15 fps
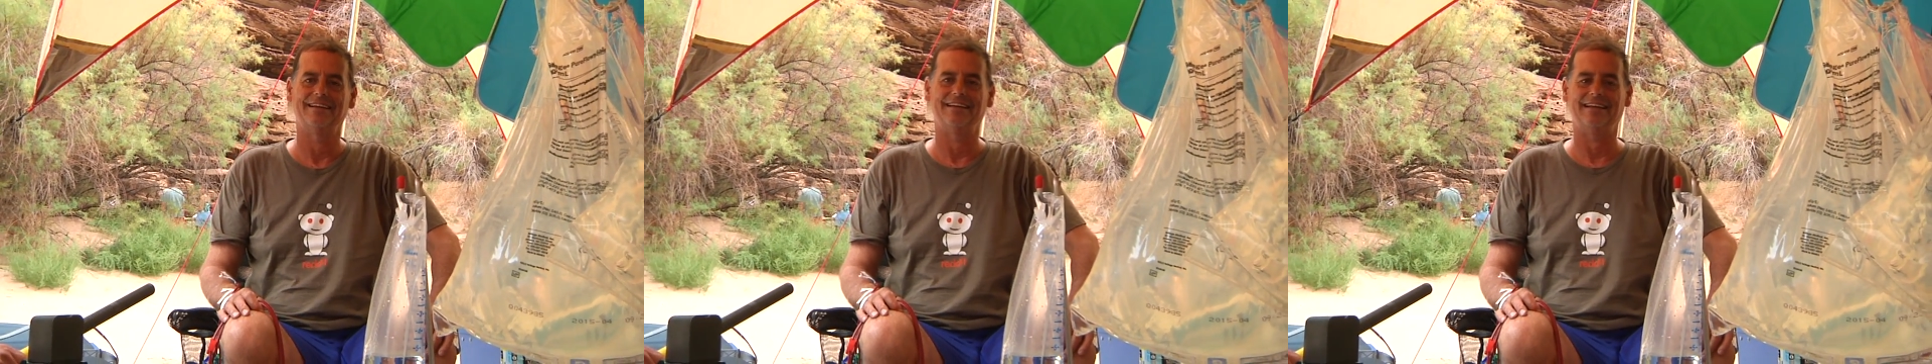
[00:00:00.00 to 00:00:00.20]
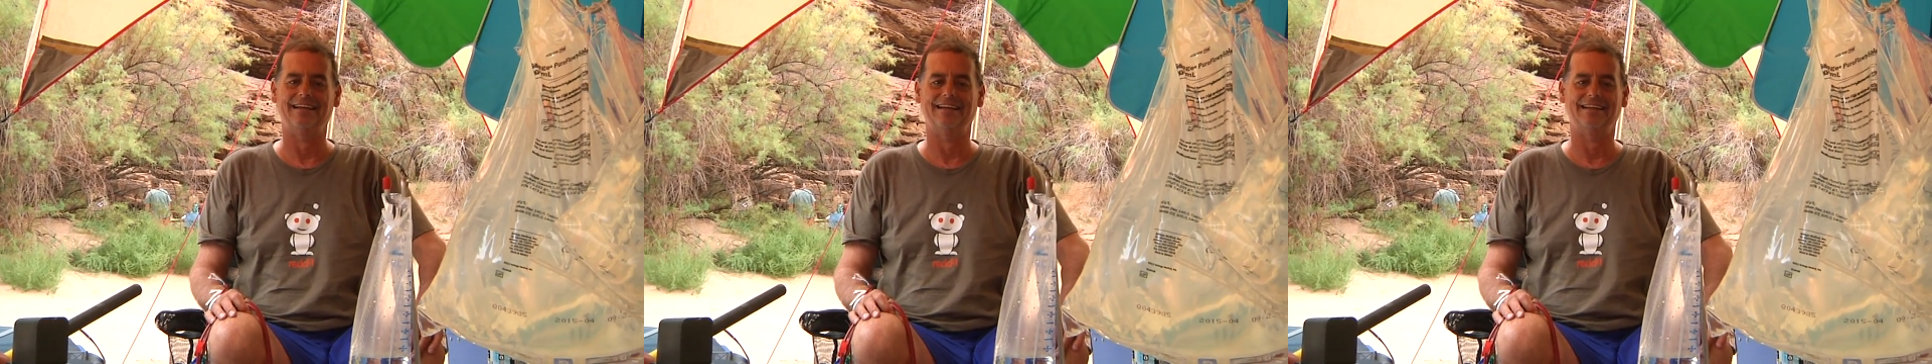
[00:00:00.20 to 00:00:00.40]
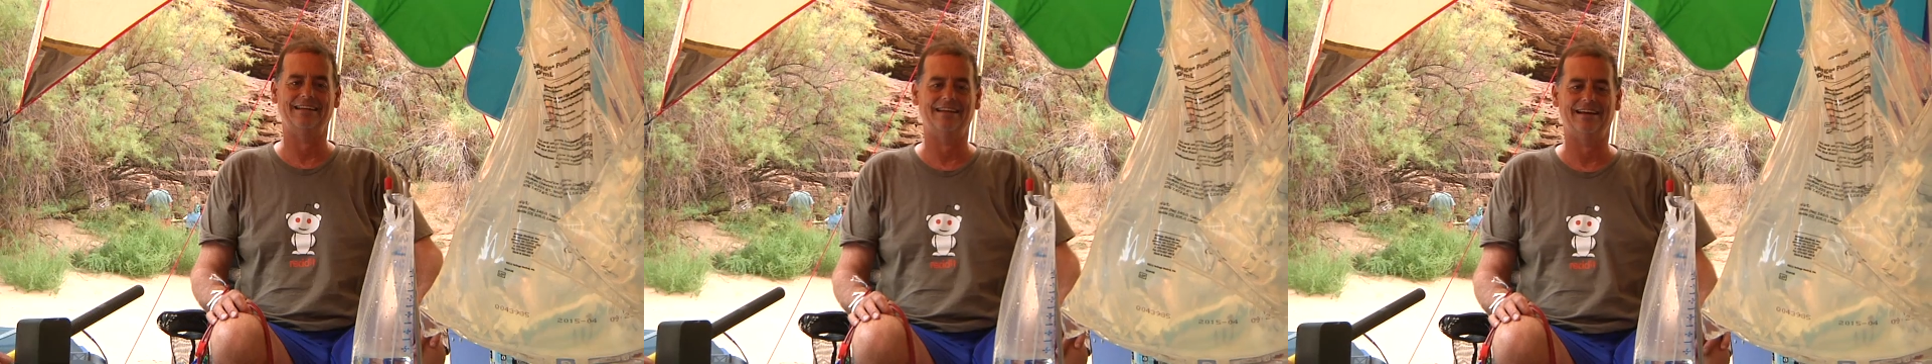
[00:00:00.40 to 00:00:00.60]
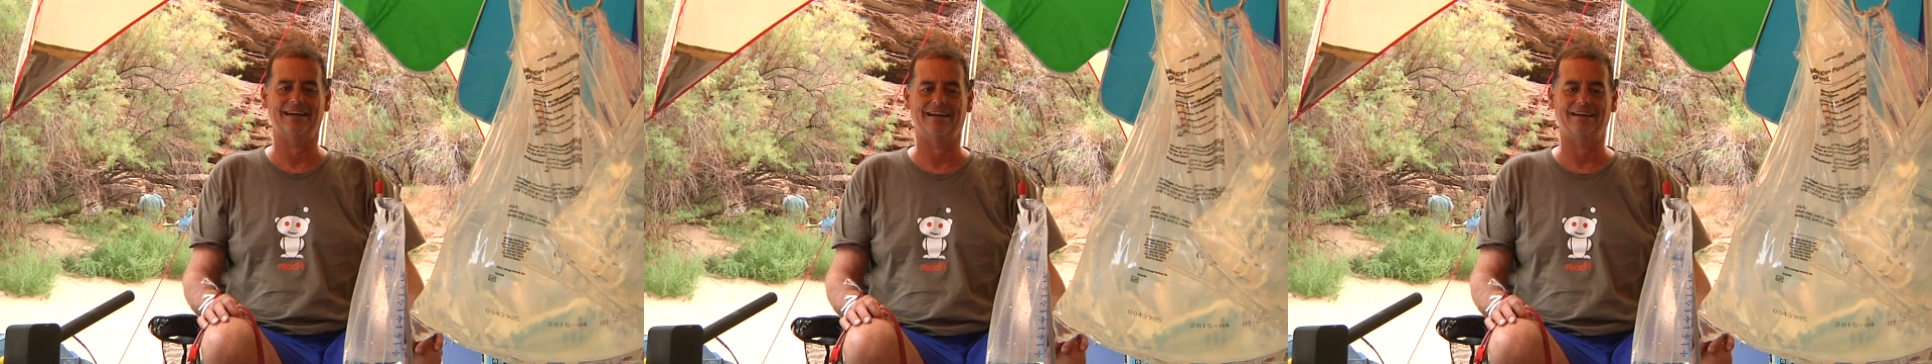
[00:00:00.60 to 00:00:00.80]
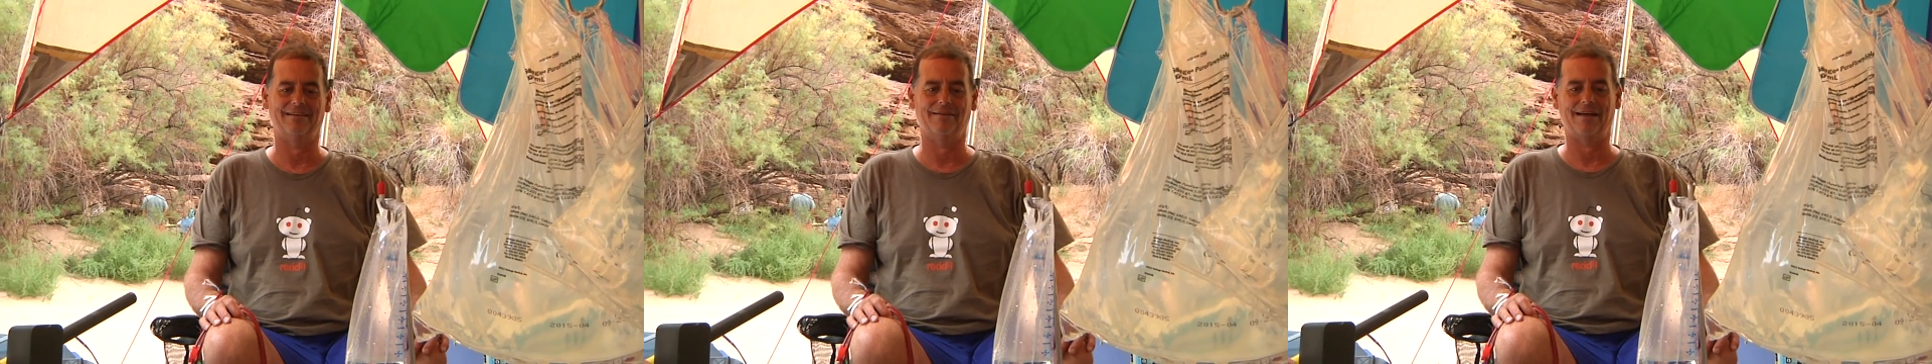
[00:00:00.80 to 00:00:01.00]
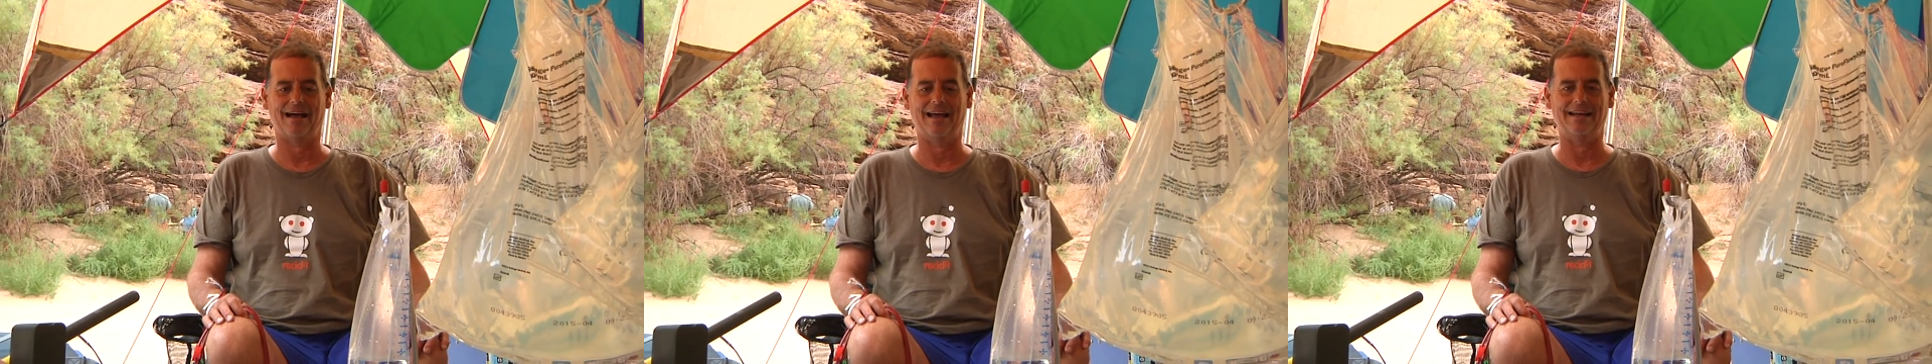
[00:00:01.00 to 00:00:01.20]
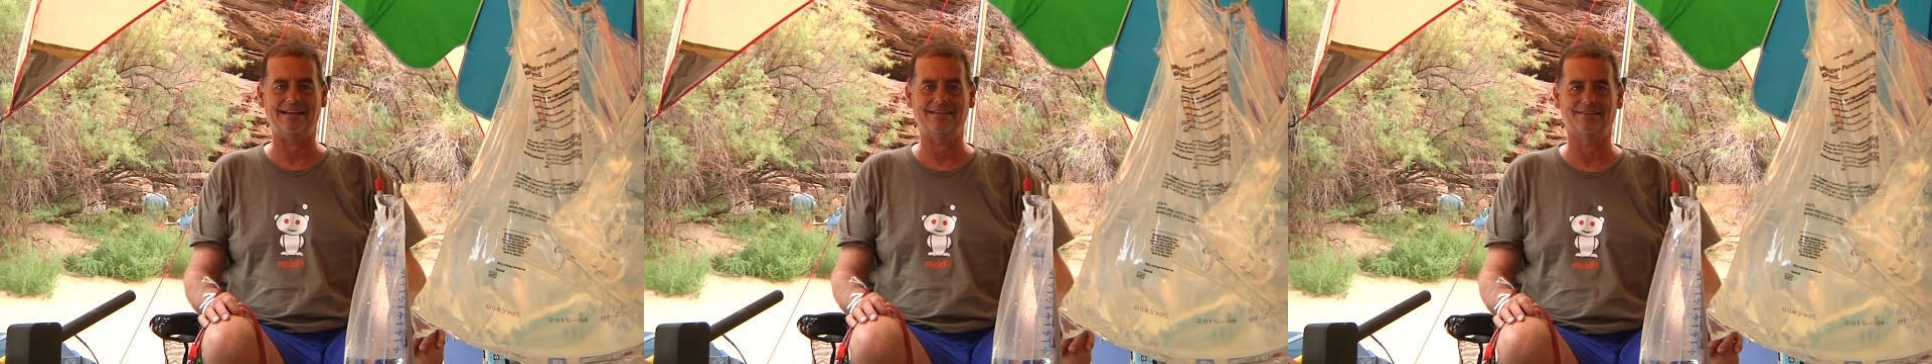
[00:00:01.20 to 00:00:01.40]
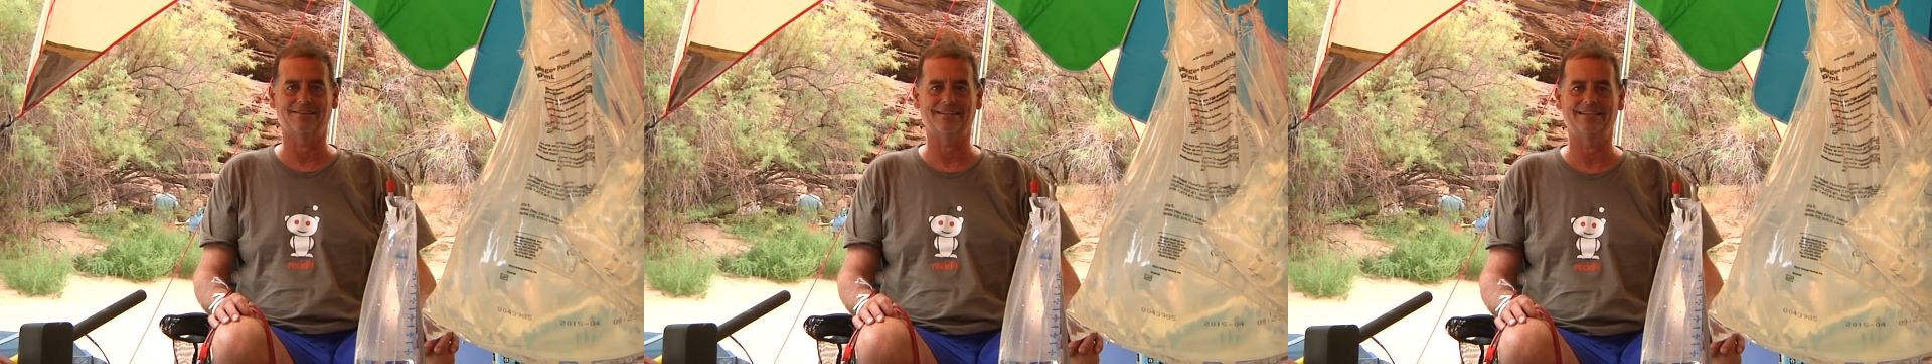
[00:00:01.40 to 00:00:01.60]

and ideal